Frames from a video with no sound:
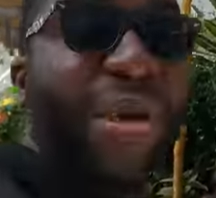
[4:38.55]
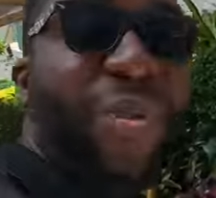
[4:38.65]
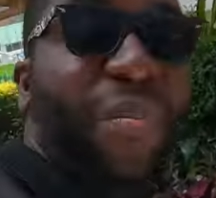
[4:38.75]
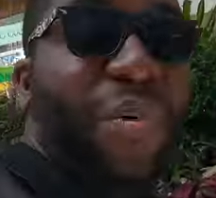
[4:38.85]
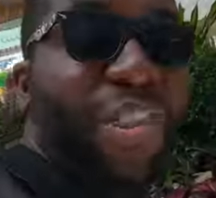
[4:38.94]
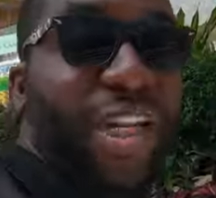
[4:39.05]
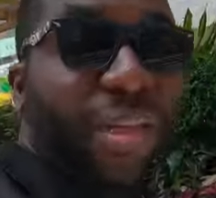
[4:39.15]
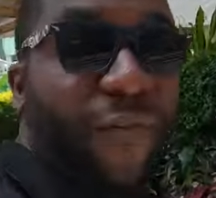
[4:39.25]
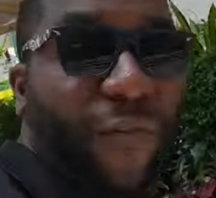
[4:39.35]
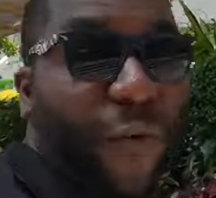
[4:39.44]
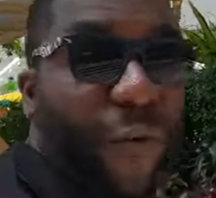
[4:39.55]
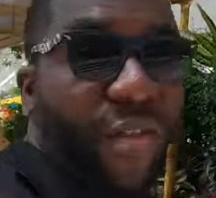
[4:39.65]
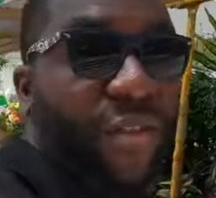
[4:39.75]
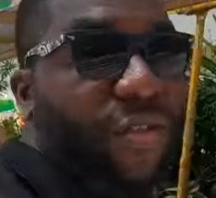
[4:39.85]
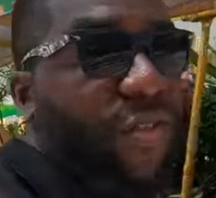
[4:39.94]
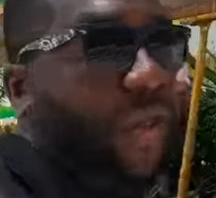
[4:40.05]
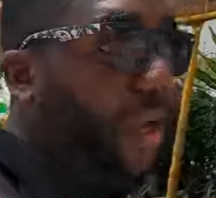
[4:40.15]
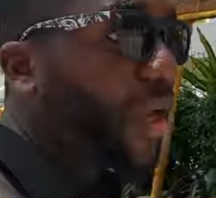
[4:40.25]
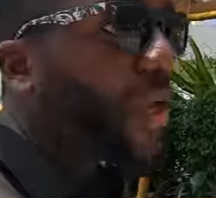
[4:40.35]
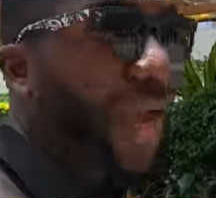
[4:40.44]
I'm on a budget, of course,
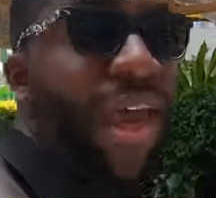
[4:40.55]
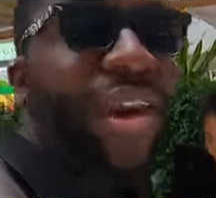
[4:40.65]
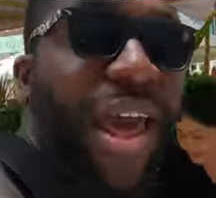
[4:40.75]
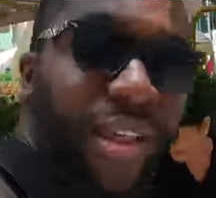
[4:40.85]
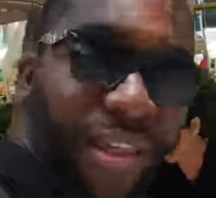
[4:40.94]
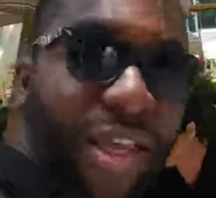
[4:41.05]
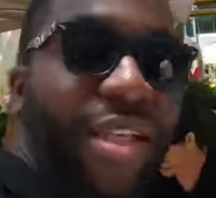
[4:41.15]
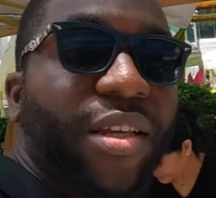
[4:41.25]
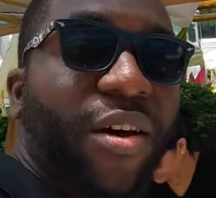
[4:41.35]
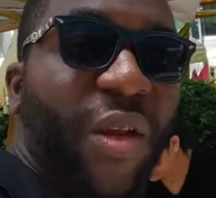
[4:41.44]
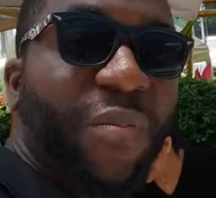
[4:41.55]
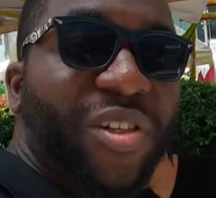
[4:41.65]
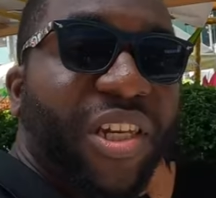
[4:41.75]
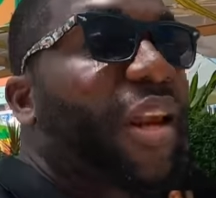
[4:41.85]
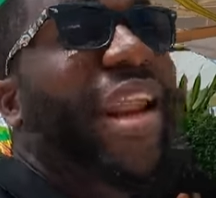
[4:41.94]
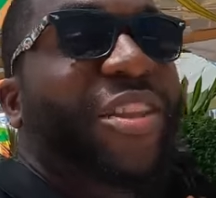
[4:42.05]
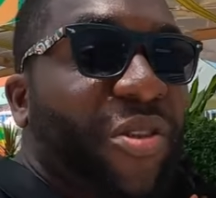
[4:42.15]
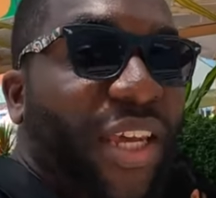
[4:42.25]
and I like things on a budget and I like to